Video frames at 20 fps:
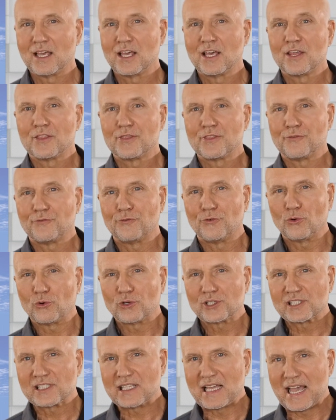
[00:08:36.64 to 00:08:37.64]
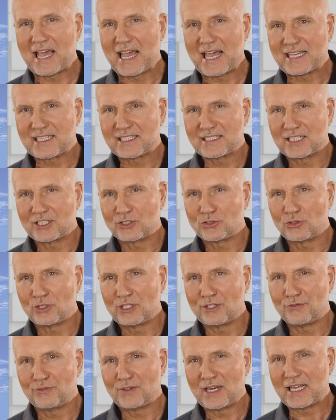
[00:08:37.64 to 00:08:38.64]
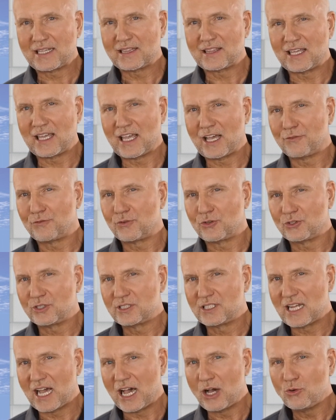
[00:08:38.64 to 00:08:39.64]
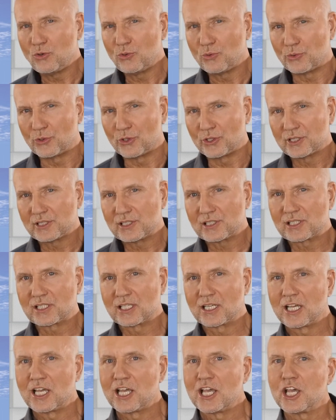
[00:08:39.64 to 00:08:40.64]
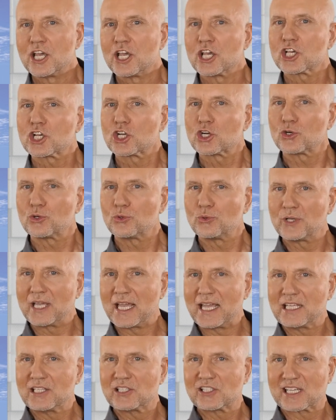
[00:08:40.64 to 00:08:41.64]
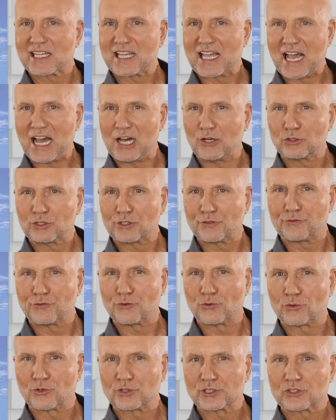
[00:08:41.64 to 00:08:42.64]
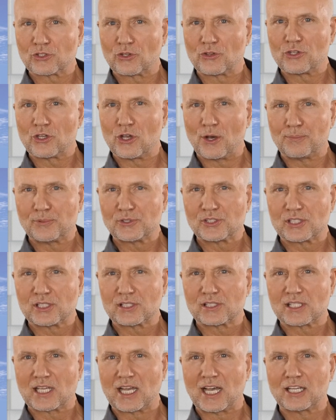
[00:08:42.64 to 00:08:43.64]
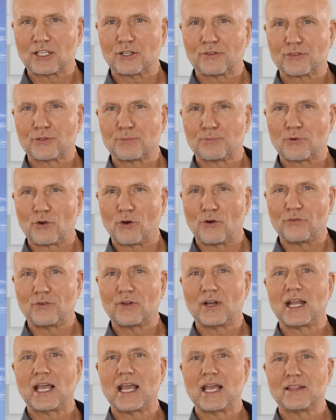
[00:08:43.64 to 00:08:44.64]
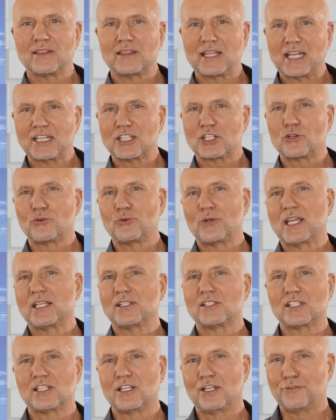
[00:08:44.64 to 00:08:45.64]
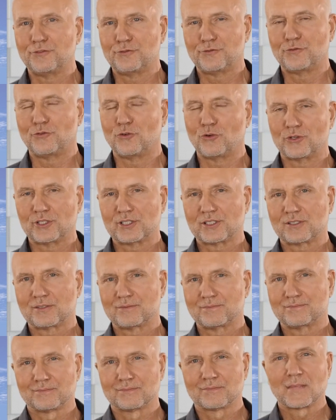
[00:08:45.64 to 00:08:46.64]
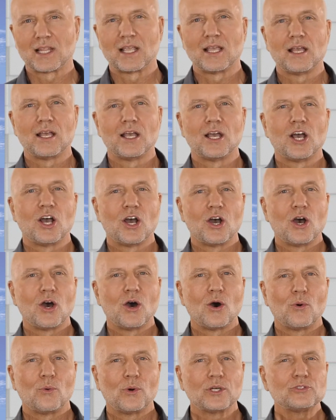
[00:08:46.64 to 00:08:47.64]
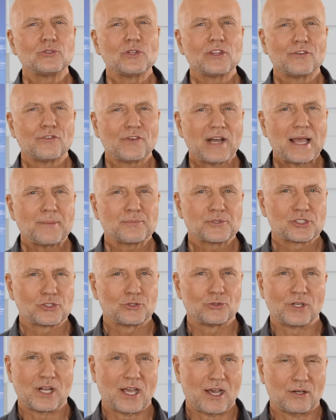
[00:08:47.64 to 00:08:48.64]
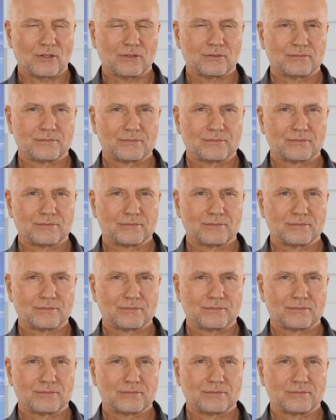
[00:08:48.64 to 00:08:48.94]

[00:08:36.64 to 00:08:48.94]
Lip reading: The force acting to deflect the airflow downwards creates a counterforce on the opposite side of the profile, and that creates a lift force. What do the flaps do now?